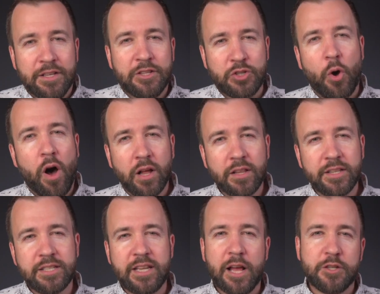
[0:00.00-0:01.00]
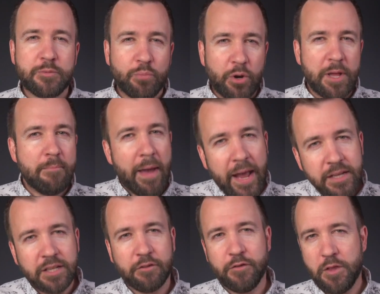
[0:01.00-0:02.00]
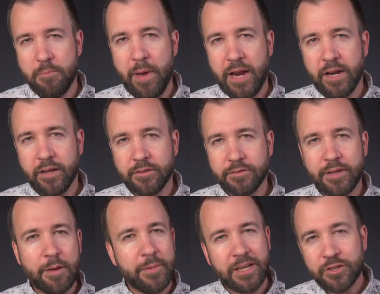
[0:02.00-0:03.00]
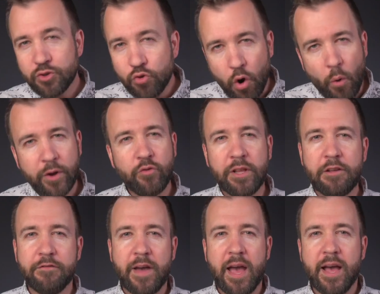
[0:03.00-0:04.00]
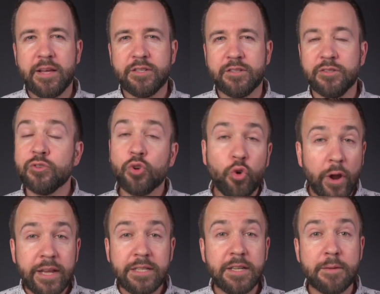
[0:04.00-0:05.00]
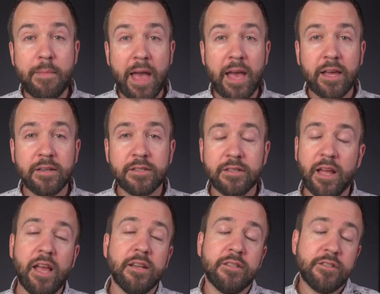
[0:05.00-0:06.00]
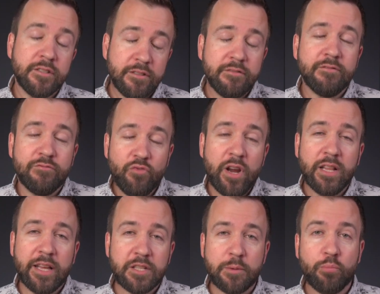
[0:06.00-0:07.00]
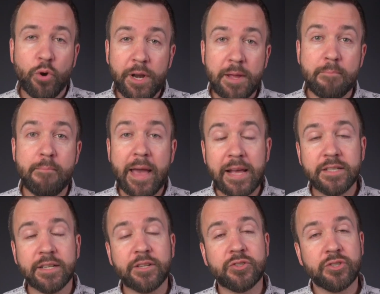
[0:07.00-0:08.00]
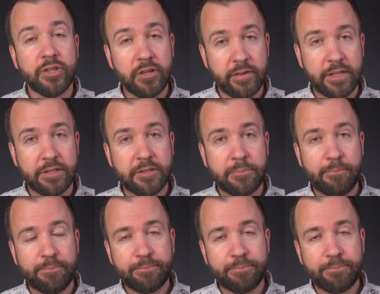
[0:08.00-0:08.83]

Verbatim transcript: So all of this sounds pretty amazing for the beta. I mean, it's growing really fast, there's crazy demand, and really it's a pretty amazing service.